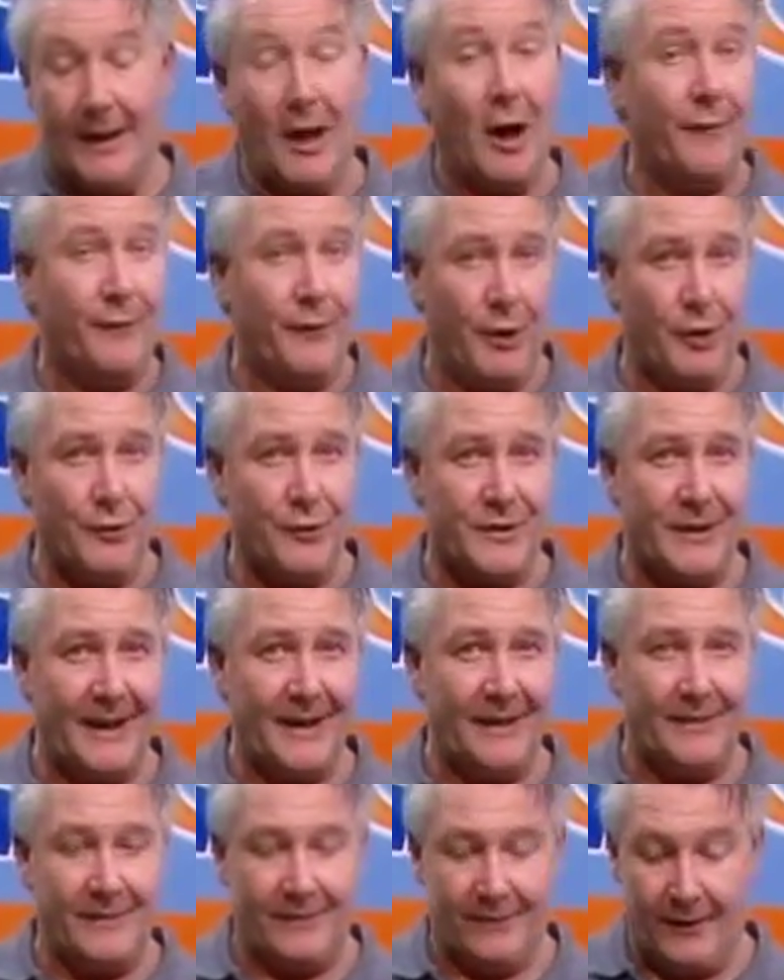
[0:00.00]
Now, I've used
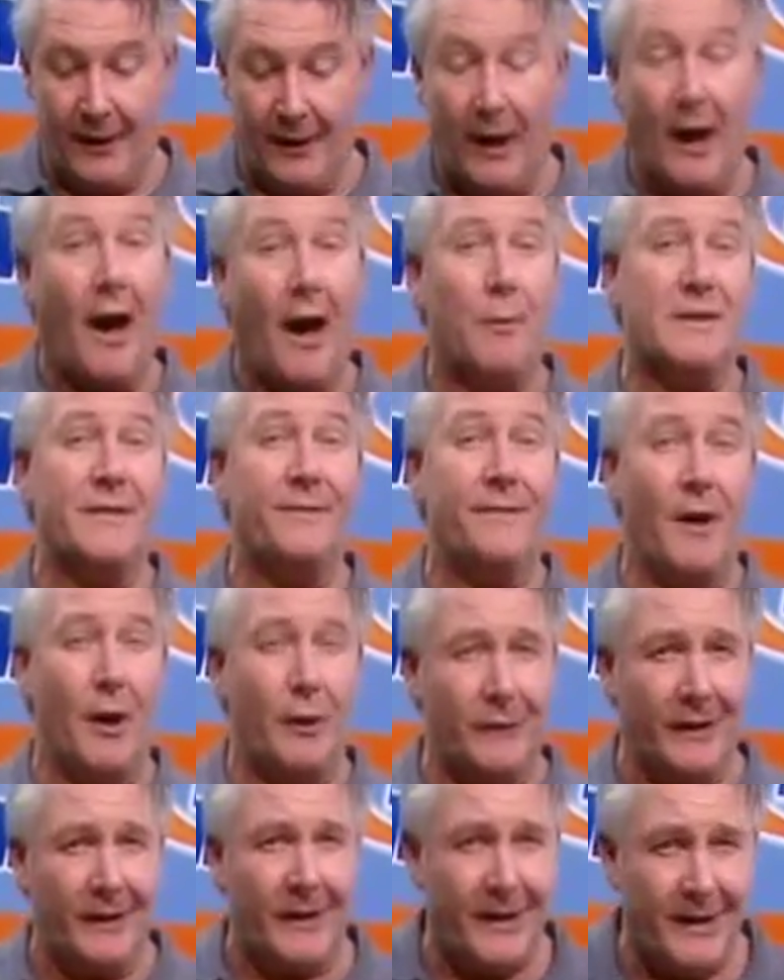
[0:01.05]
it, I was
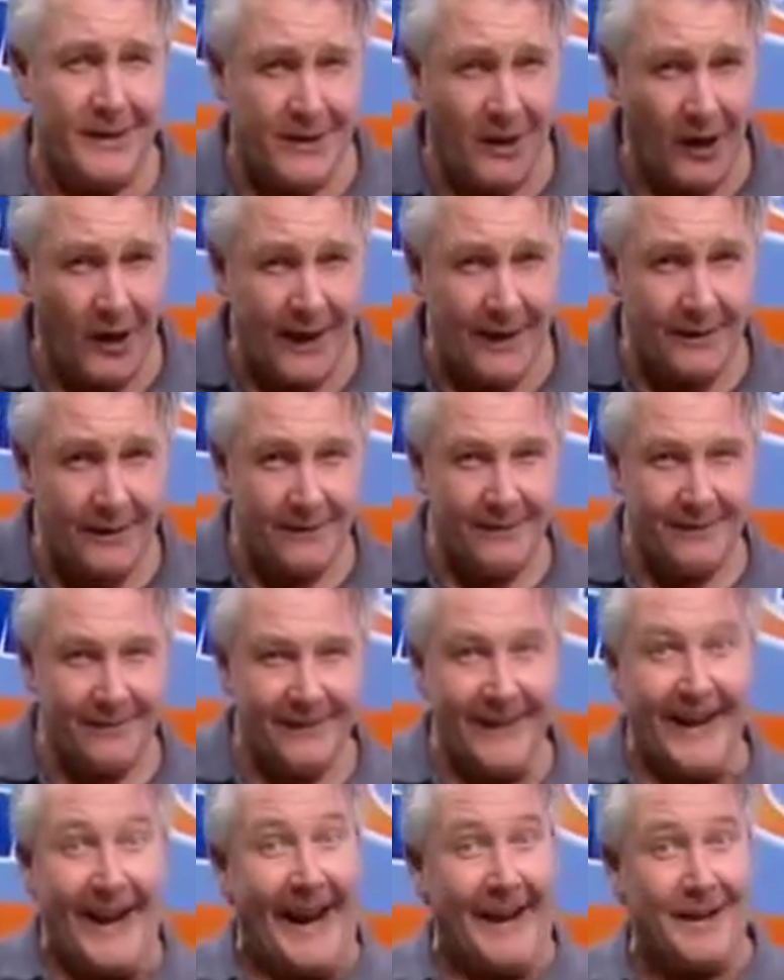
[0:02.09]
involved in the design,
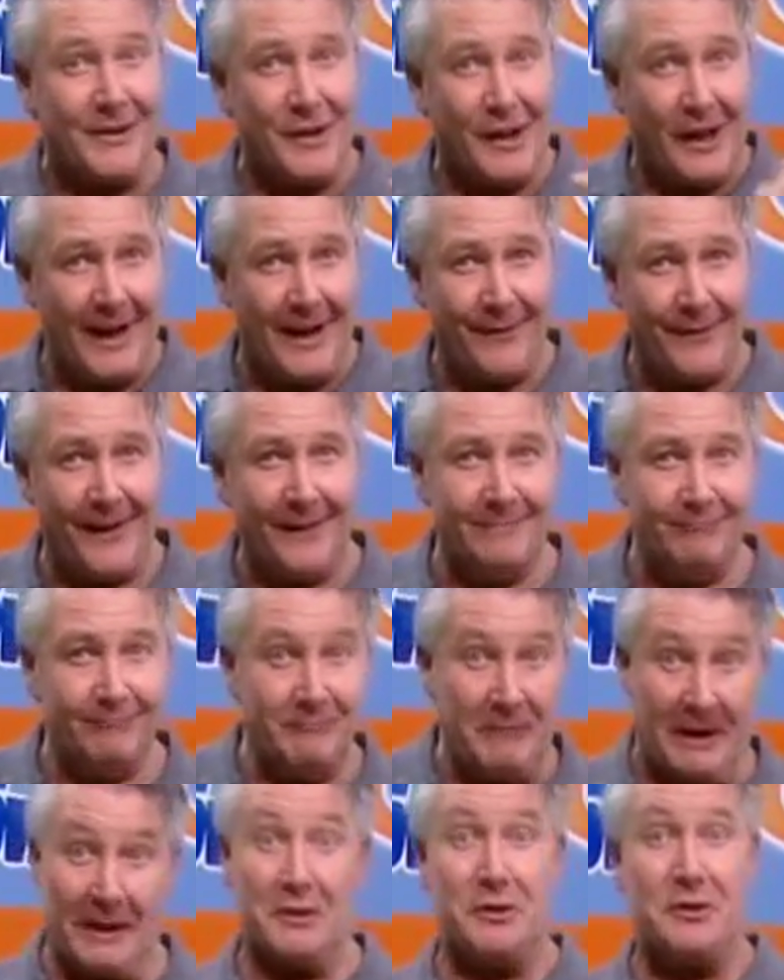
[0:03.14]
it's clever,
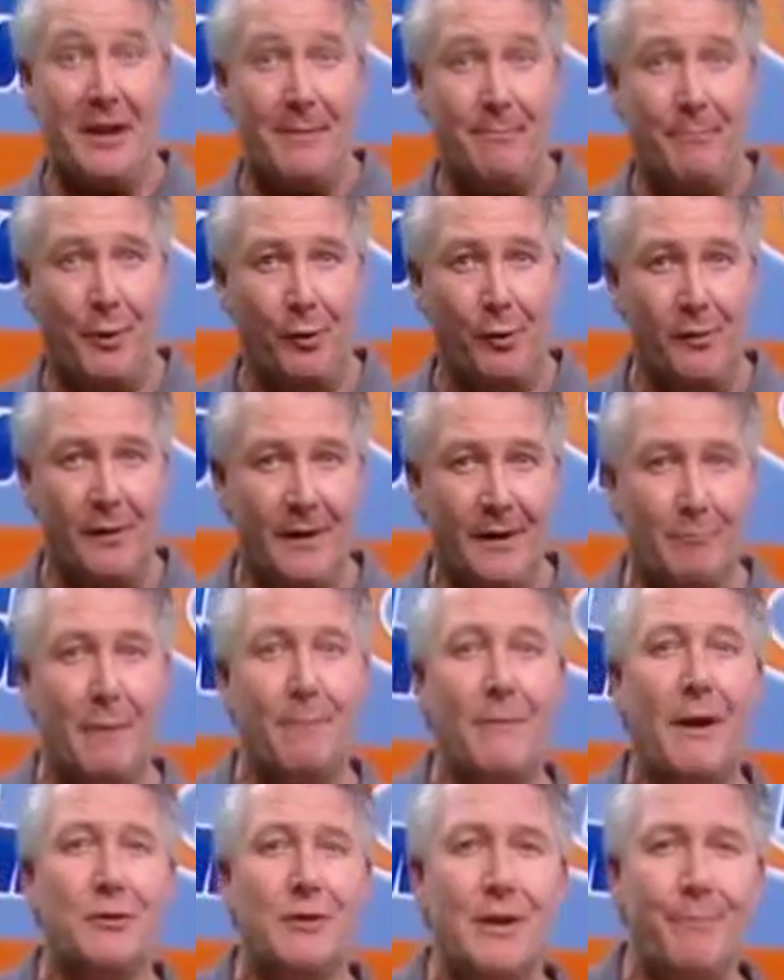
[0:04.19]
it's simple,
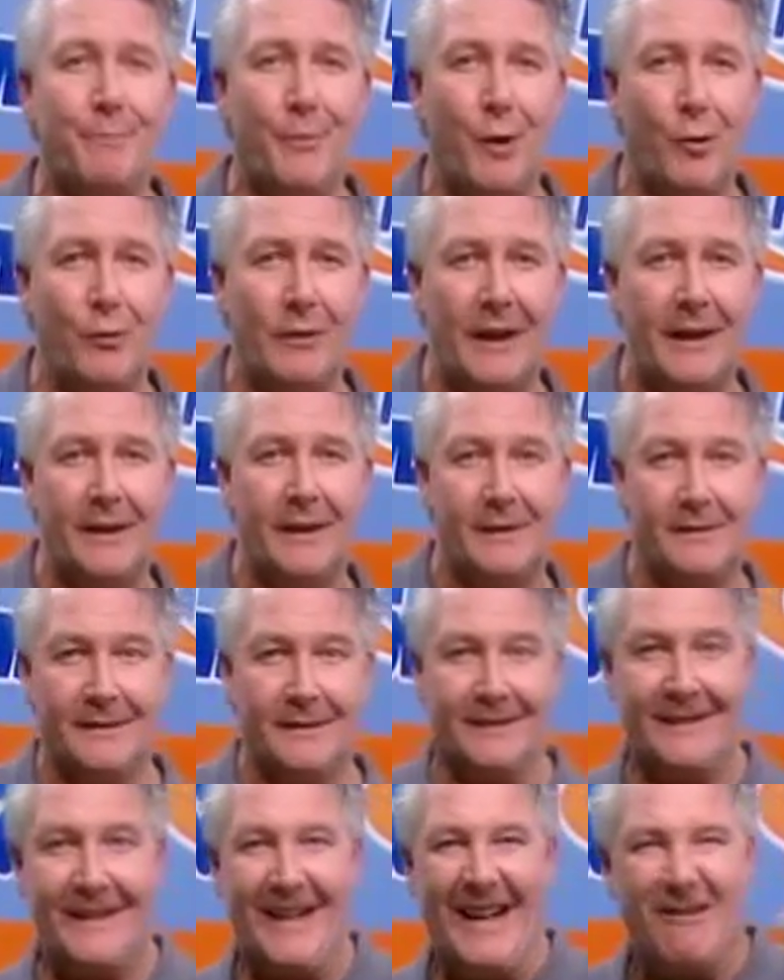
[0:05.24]
but most importantly,
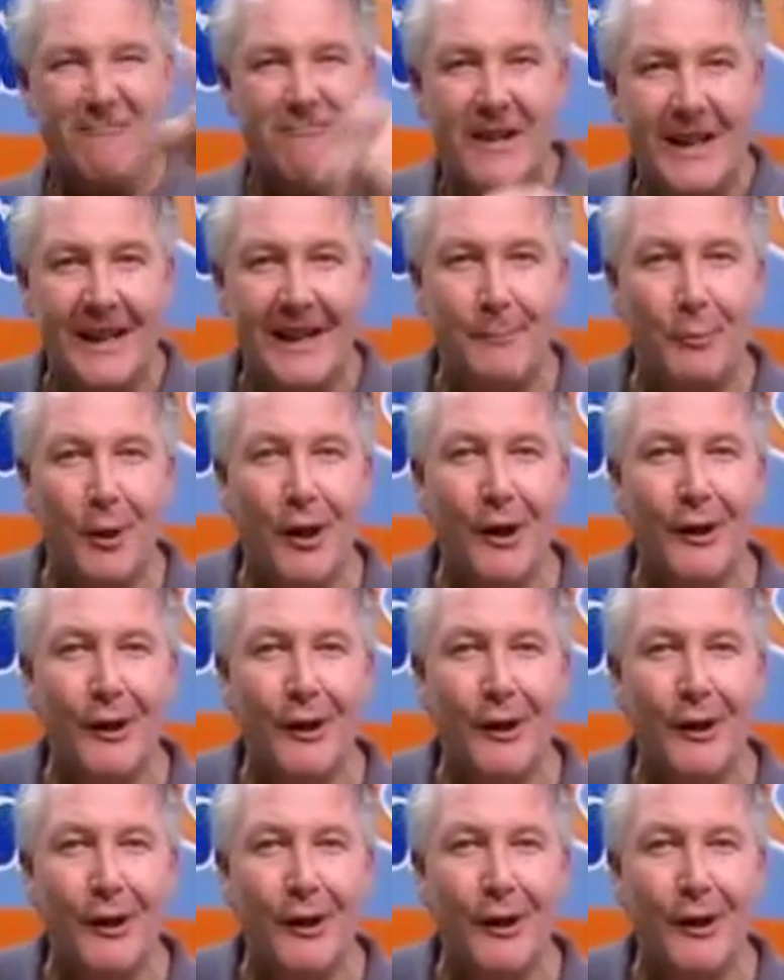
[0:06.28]
it really